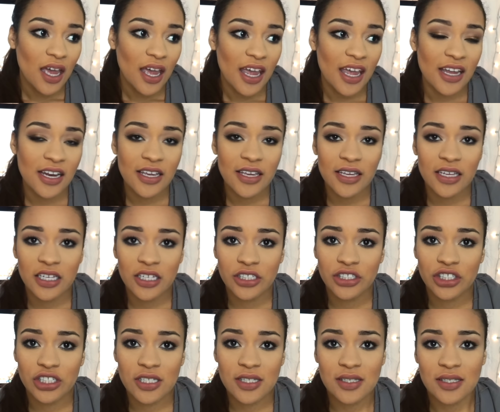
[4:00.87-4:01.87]
And he
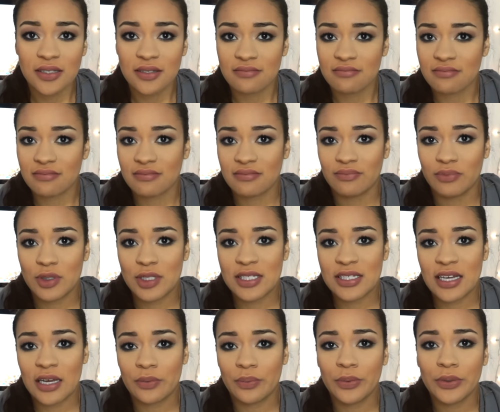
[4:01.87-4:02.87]
just was
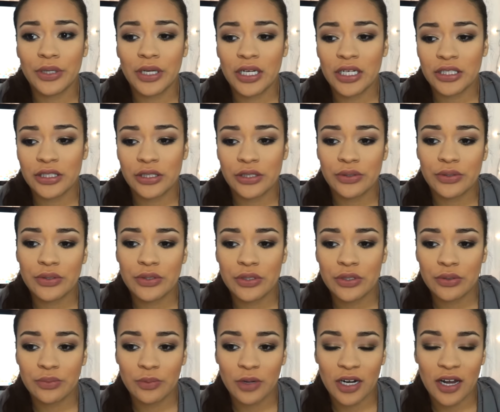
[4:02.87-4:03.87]
like, we'll get it to you
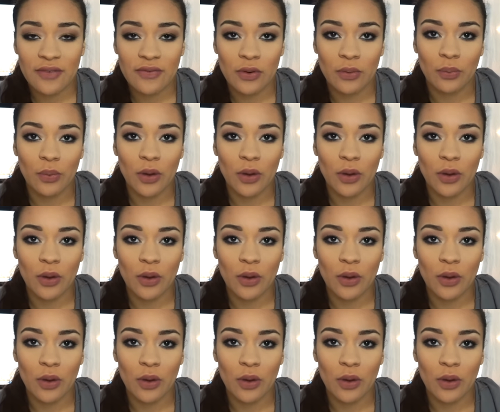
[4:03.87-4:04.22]
soon, whatever.